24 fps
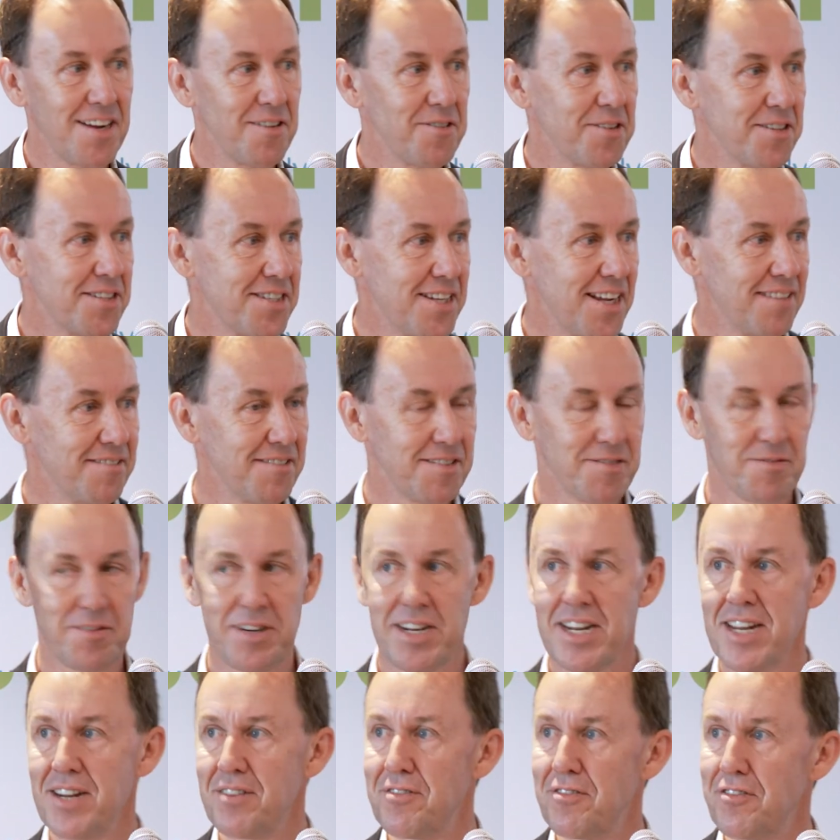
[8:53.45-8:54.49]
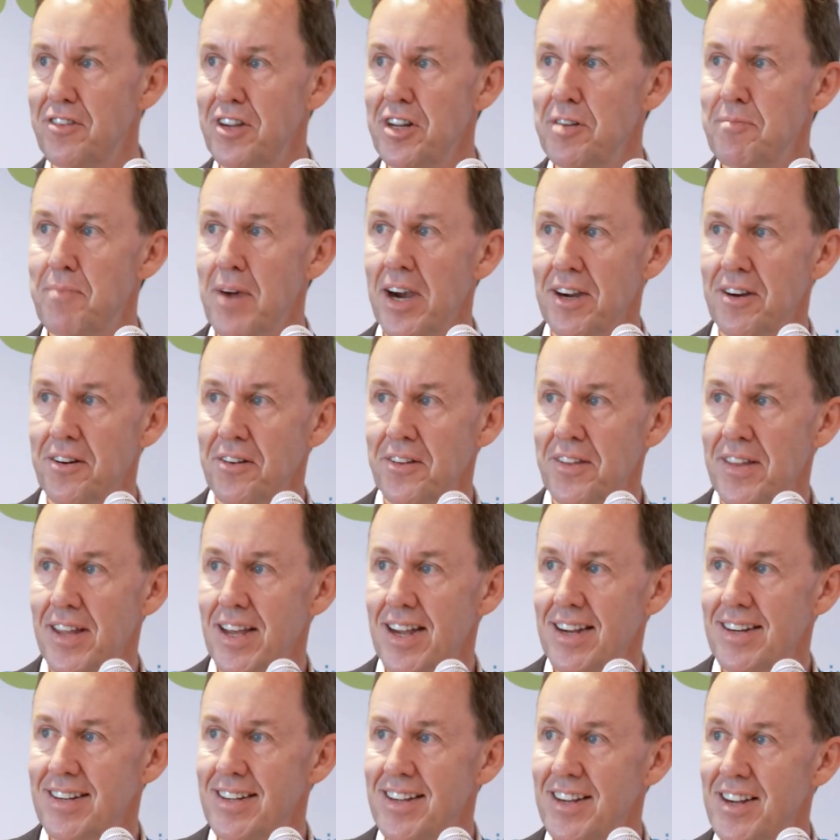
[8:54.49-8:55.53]
ourselves. We need feedback on
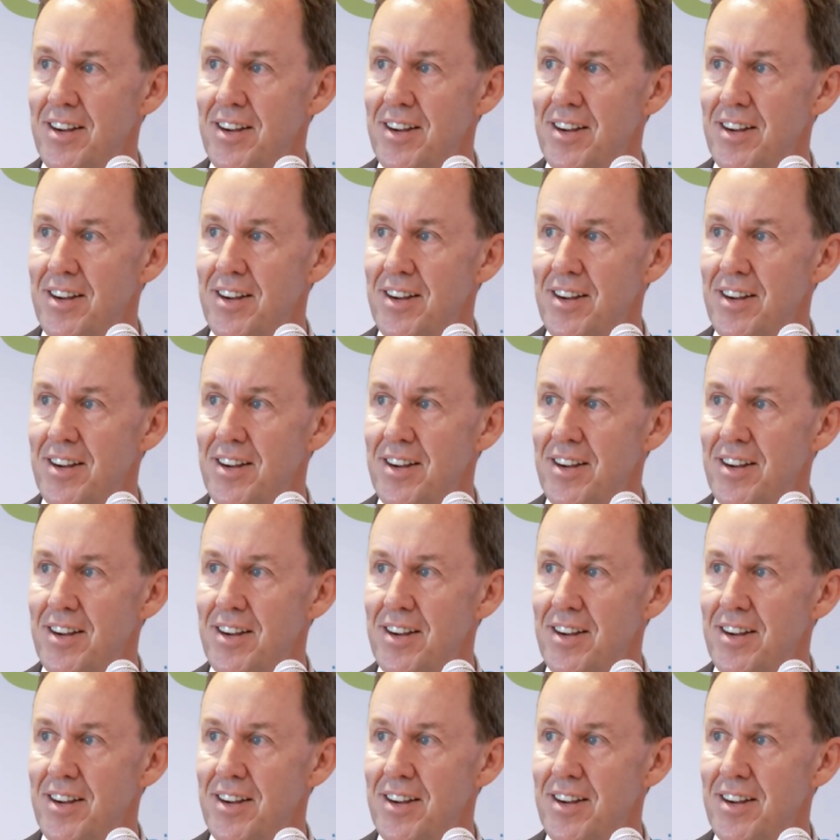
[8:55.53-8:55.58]
that.